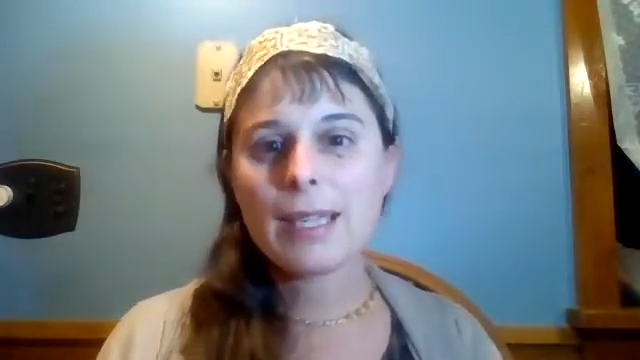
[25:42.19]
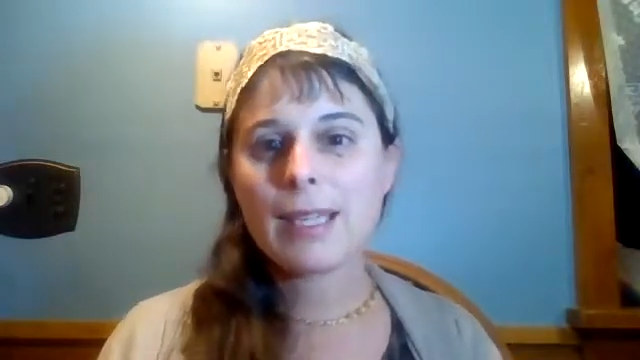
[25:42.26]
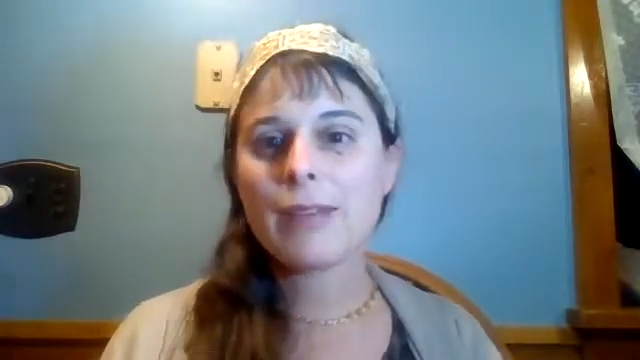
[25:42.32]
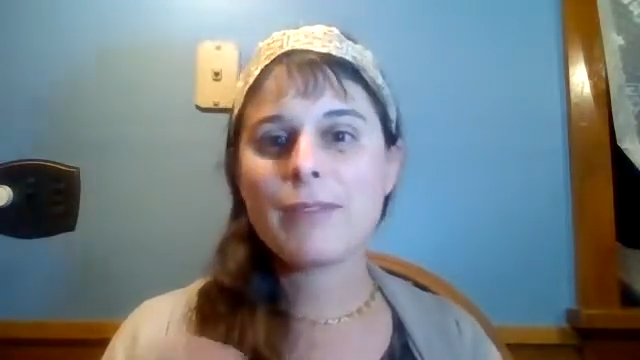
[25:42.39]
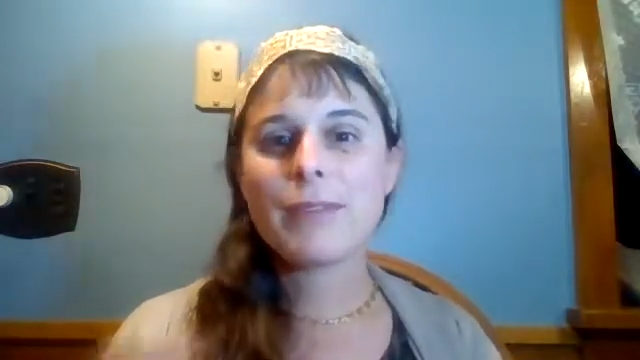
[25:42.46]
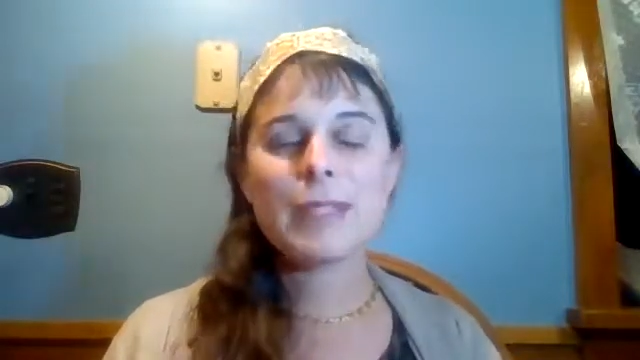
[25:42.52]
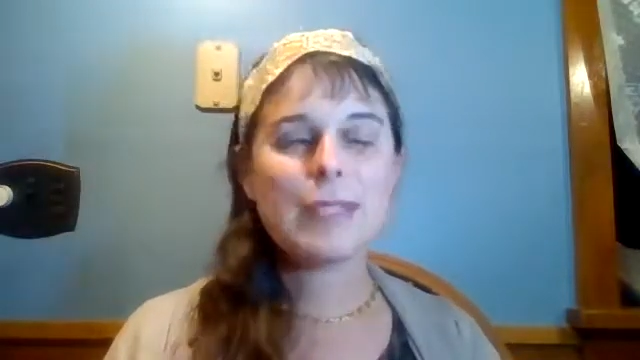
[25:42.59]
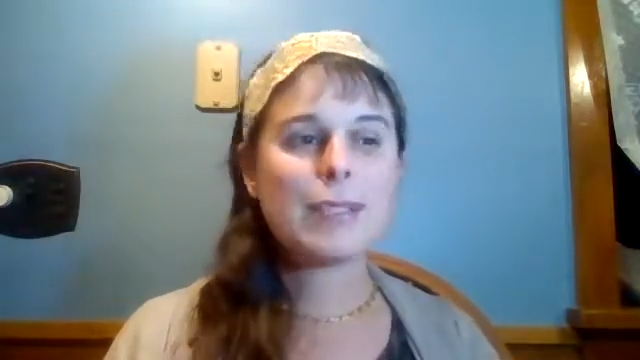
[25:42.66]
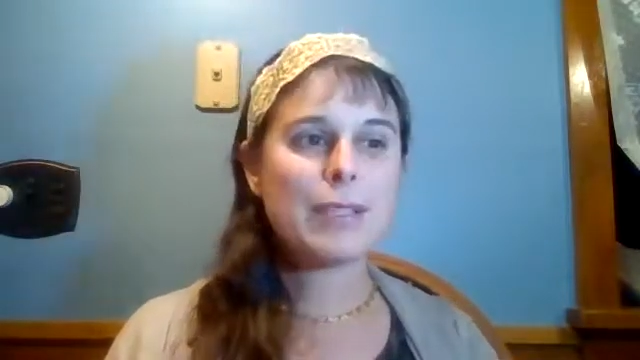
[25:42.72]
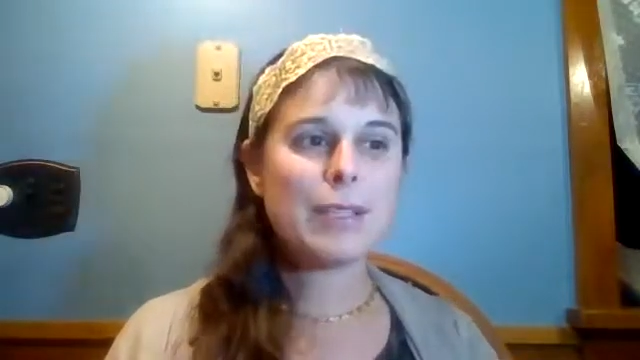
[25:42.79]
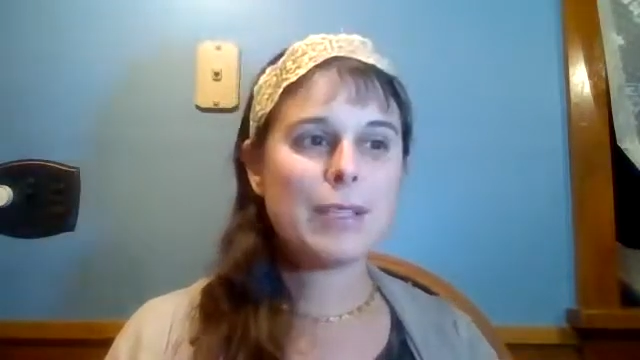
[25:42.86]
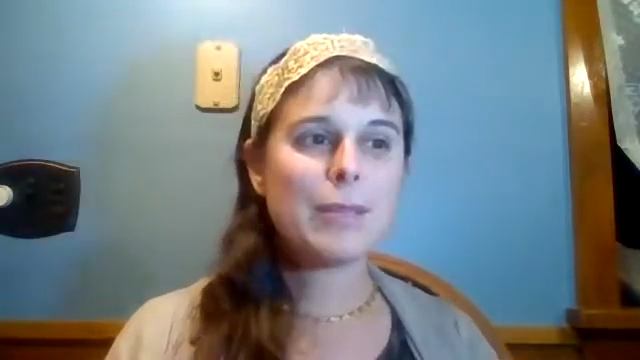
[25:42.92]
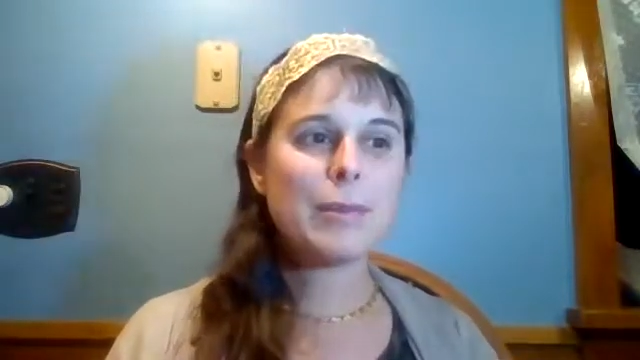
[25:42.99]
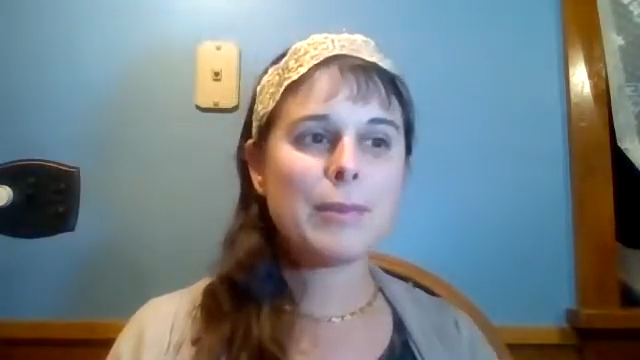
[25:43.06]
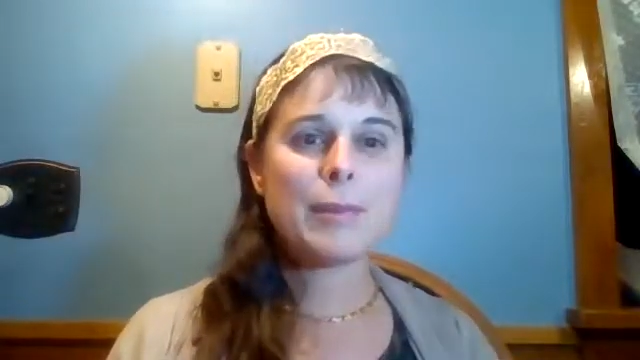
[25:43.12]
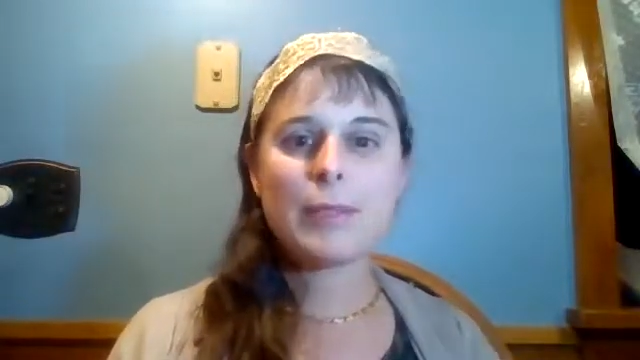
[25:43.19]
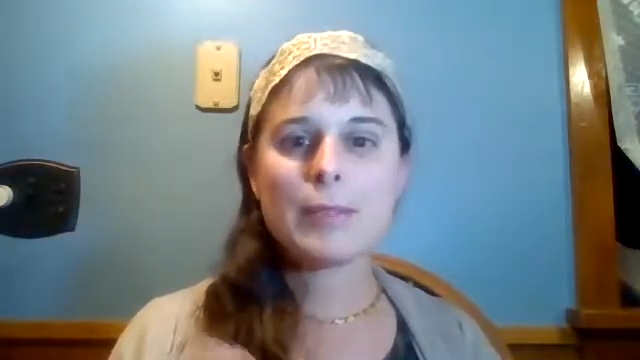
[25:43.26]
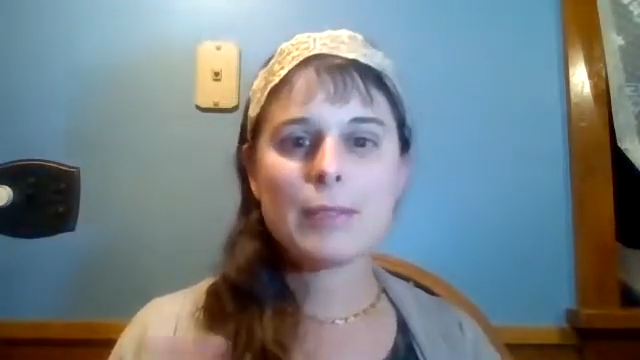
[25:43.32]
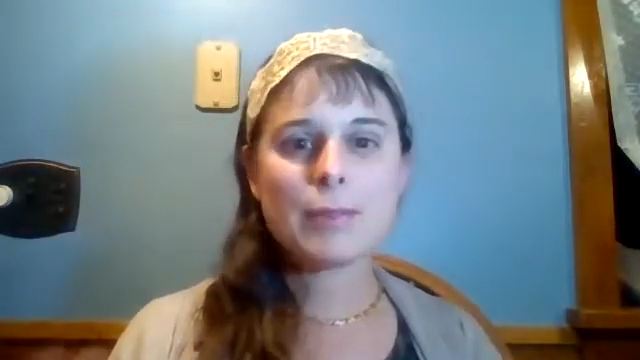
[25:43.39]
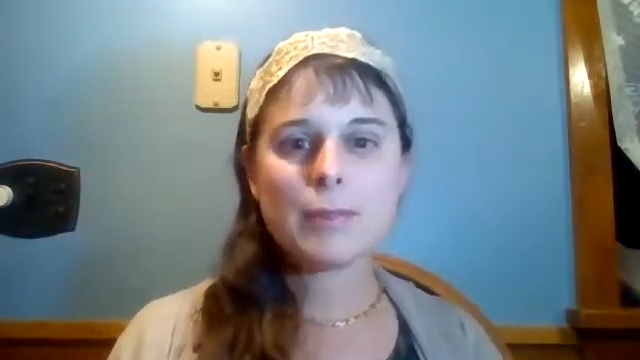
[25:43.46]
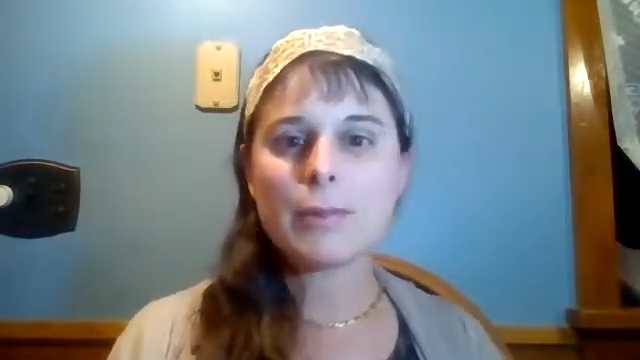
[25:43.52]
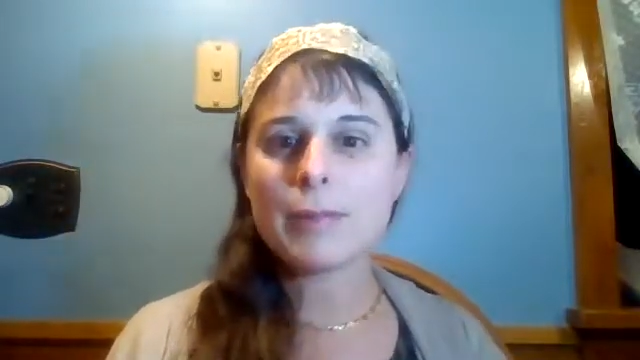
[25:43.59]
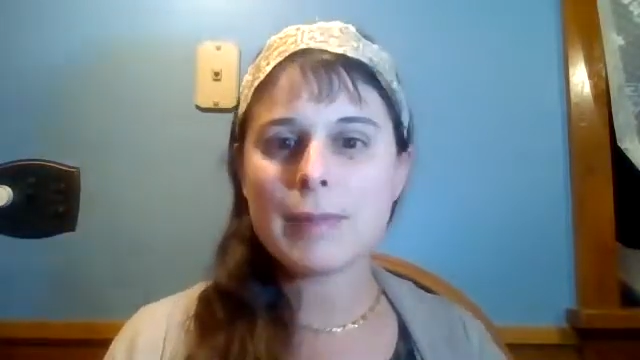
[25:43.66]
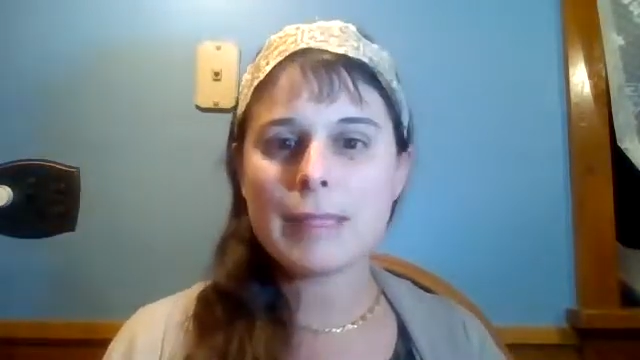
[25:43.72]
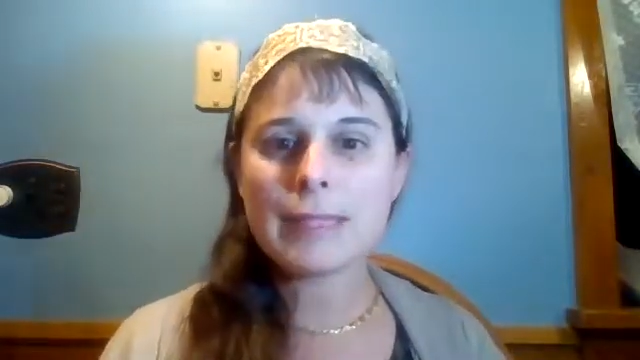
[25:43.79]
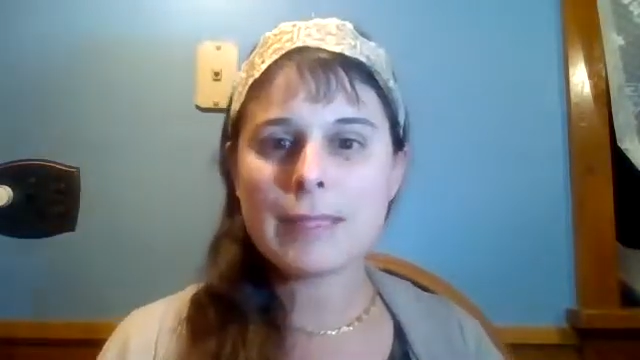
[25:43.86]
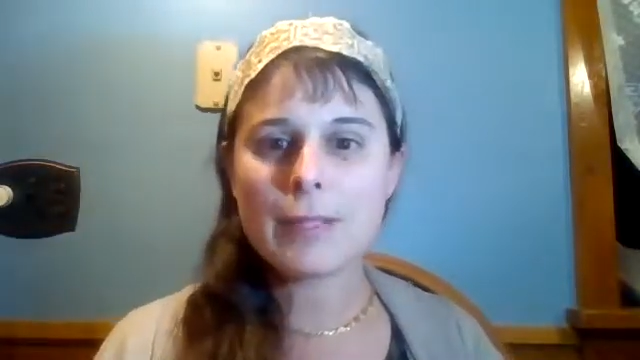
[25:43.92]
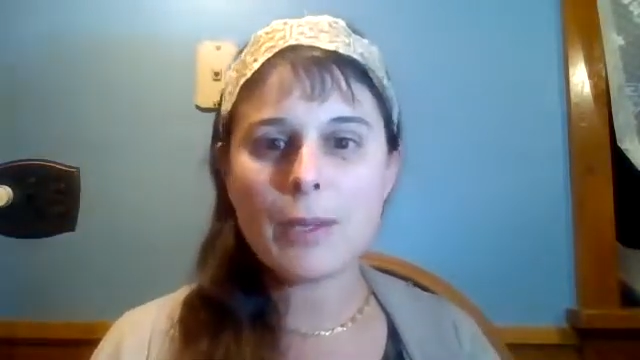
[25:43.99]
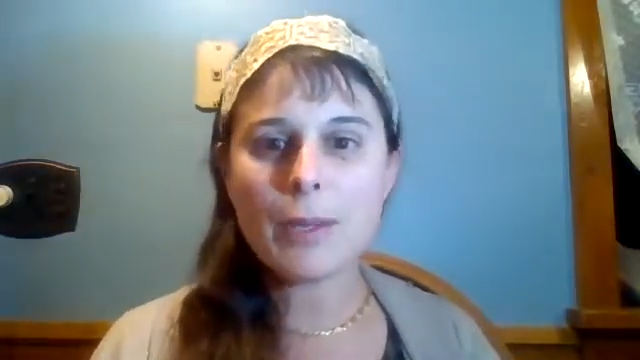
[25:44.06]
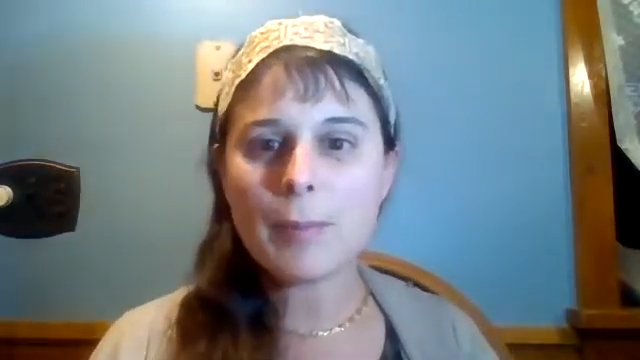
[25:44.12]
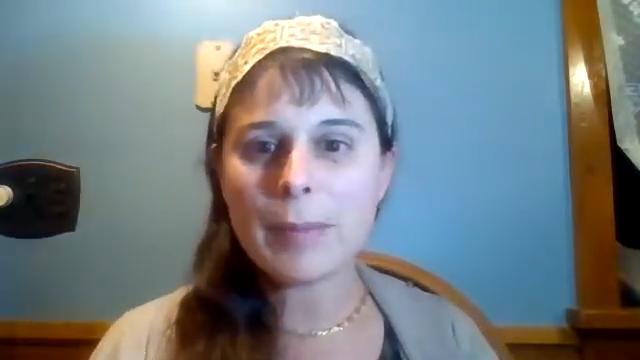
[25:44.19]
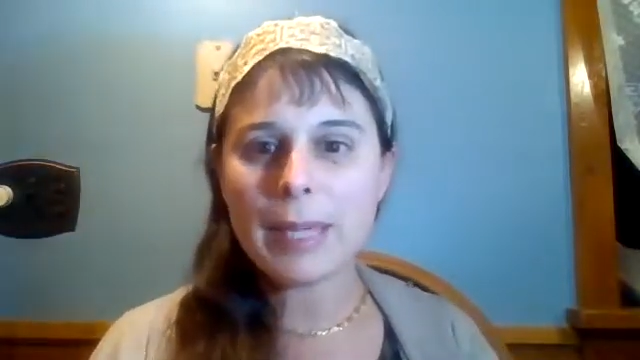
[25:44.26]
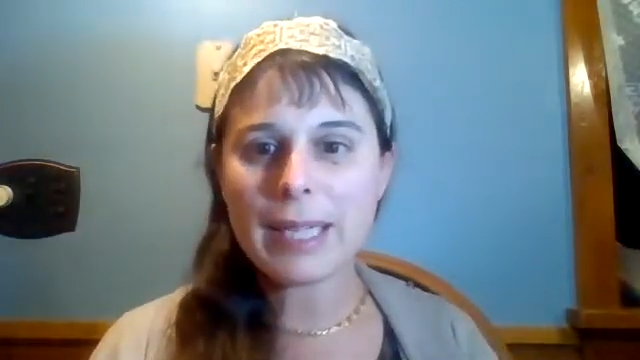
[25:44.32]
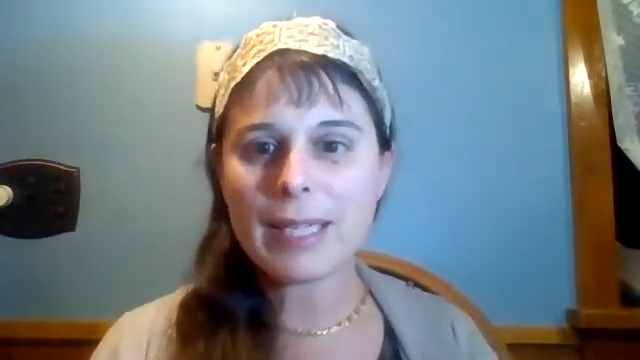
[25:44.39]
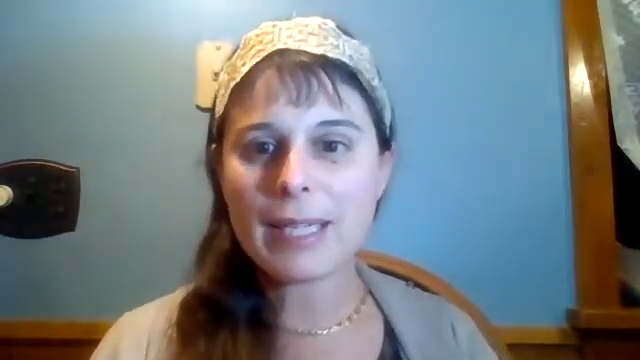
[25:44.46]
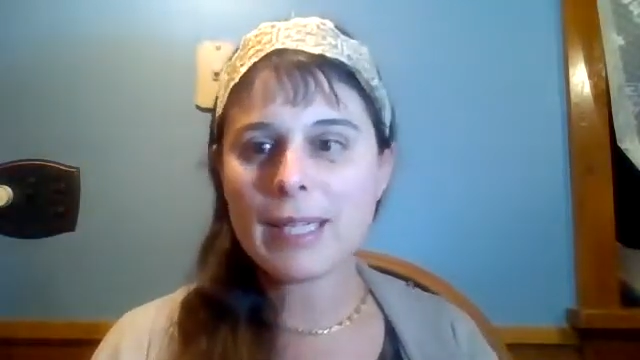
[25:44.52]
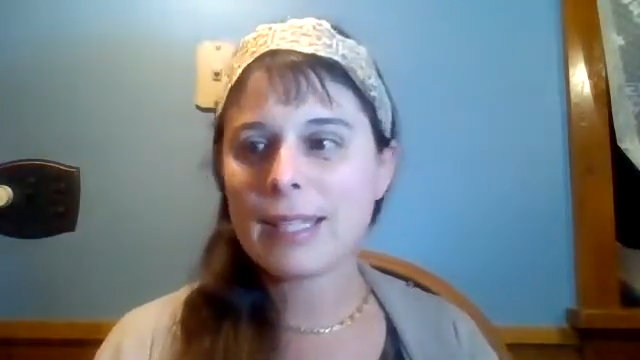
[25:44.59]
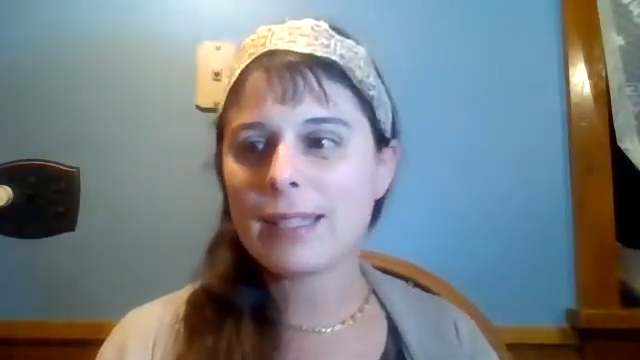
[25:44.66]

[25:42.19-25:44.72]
If it snowed, the school wasn't open.